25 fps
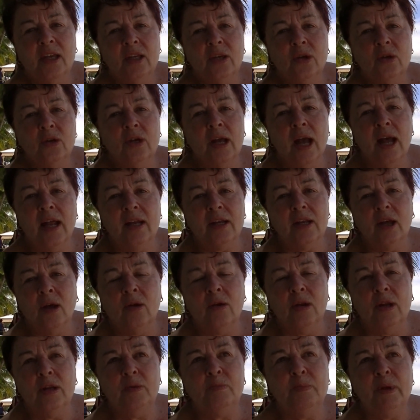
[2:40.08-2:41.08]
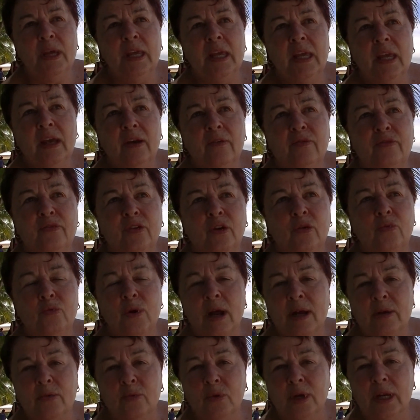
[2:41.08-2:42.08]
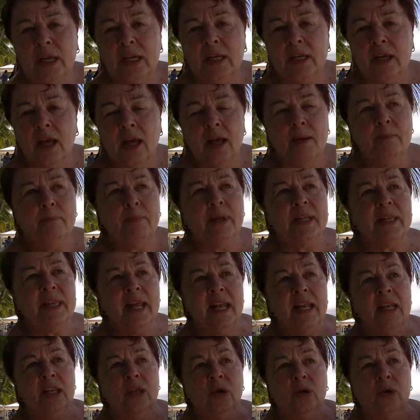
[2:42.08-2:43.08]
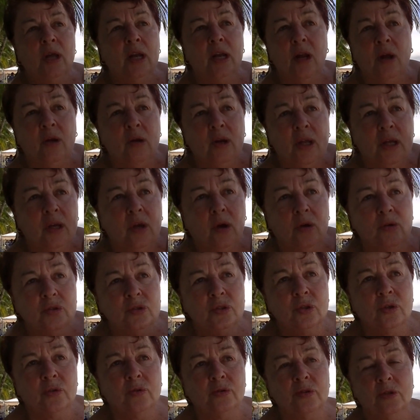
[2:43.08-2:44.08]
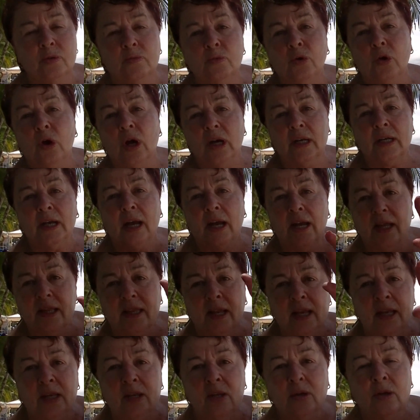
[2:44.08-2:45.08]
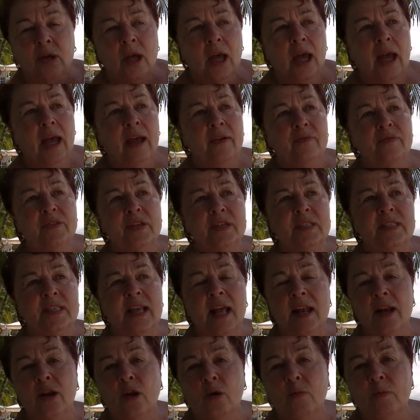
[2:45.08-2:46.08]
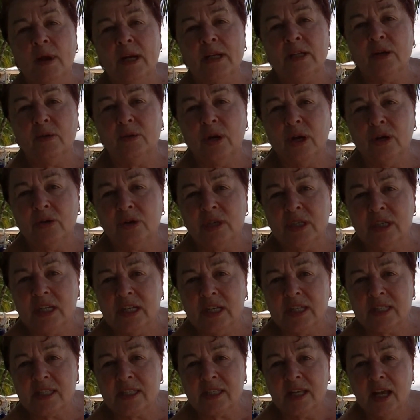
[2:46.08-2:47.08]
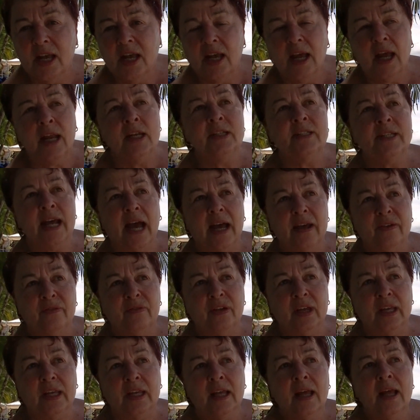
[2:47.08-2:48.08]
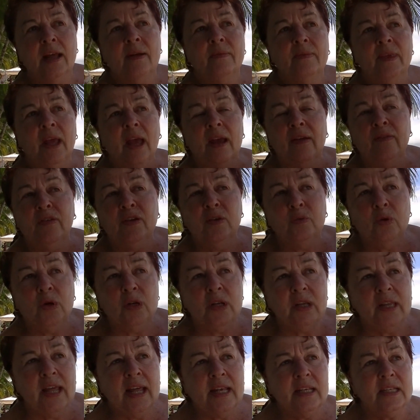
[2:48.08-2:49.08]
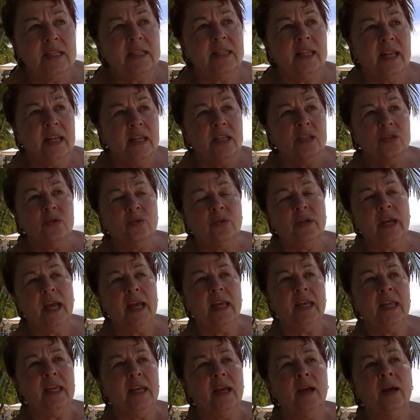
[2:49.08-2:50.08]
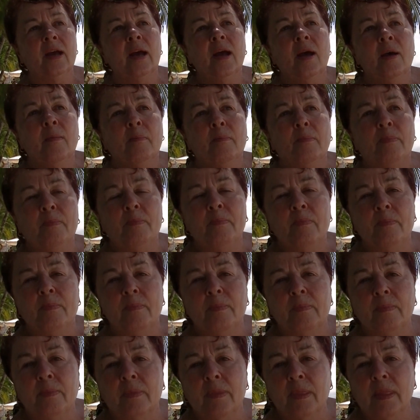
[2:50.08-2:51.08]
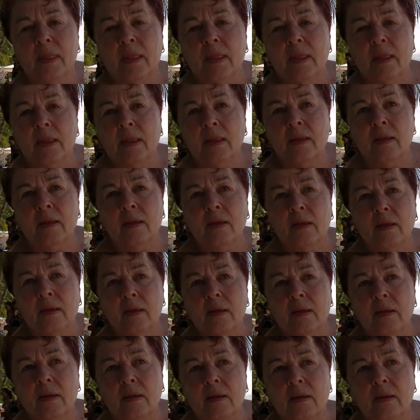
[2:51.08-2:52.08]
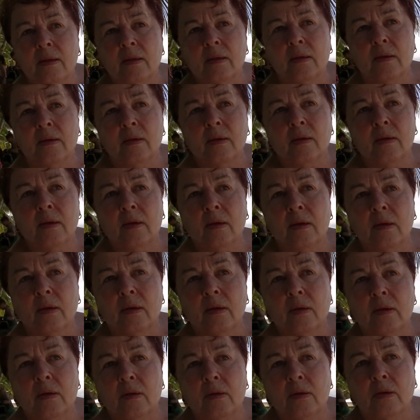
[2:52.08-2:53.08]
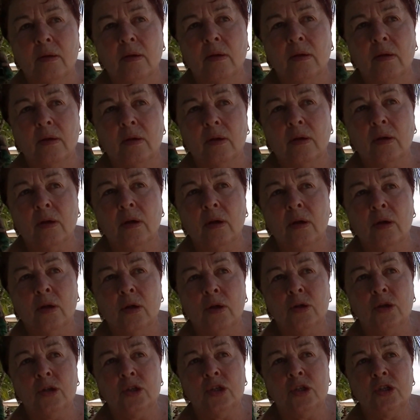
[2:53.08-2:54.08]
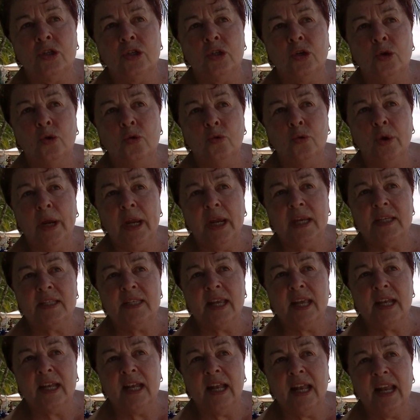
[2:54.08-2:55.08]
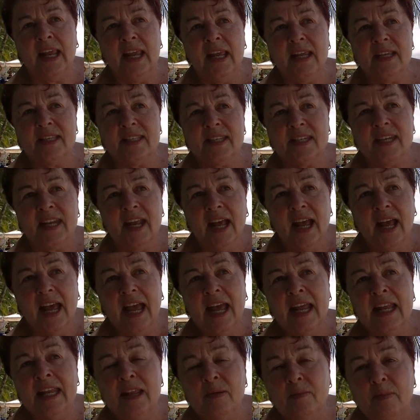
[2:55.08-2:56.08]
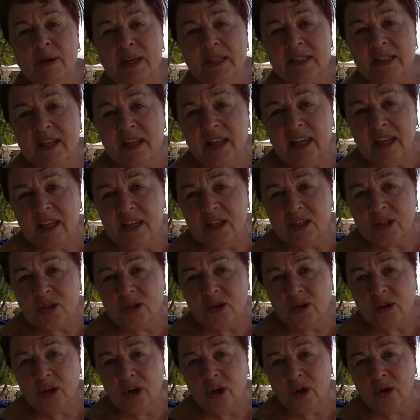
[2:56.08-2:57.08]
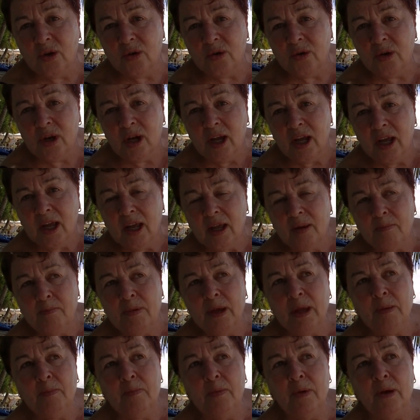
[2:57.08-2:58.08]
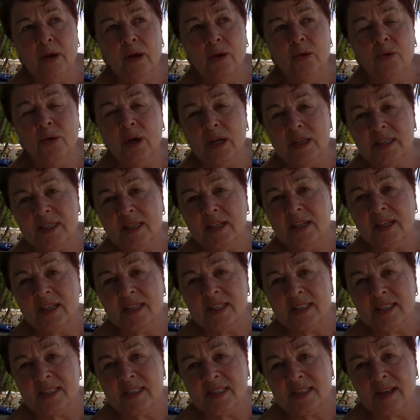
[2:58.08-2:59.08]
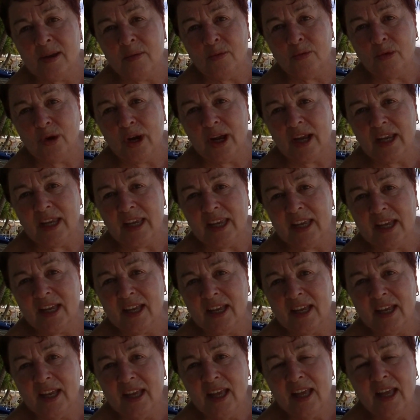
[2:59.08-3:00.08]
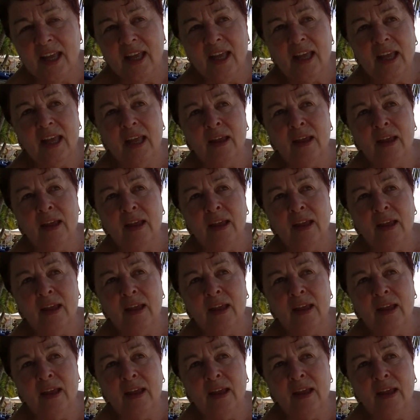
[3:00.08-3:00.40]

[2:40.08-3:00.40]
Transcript: You can't only be here for one week. No. But then you can only go to, to Boracay. Then you have the sun no matter where it is mm. and diving. So yeah, if you want that, that is okay here. So how, how long do you think is the minimum you should come to the Philippines? Uh, two weeks at least. Two weeks, And yeah. the best thing is to know people who are citizens somewhere. Yeah, okay, cool.